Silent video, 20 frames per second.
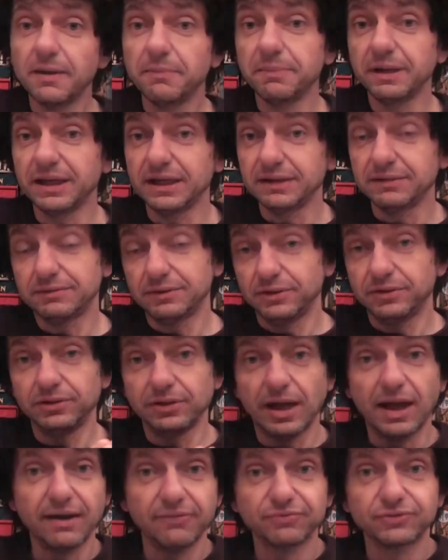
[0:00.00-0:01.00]
meaning
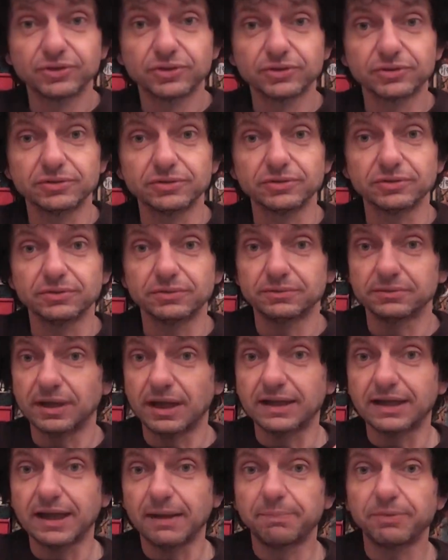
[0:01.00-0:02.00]
after
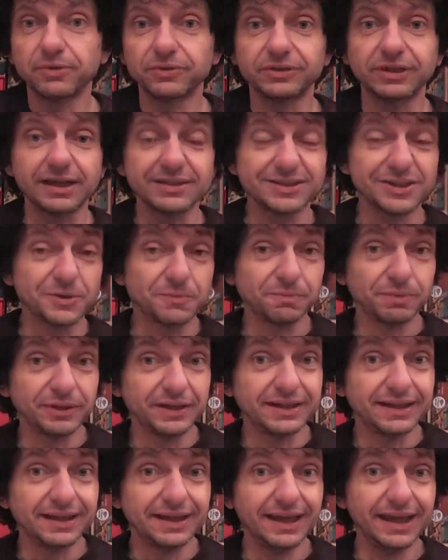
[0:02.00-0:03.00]
a couple of times that you
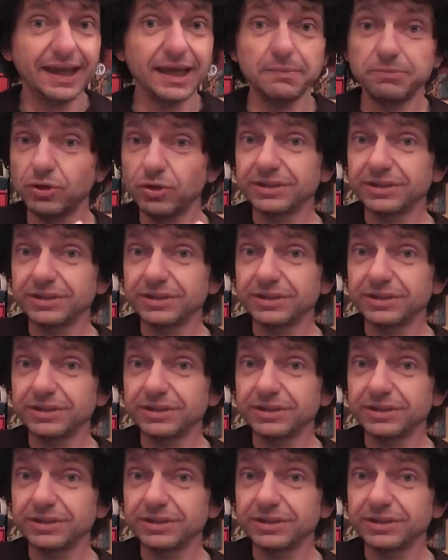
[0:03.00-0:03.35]
play the game,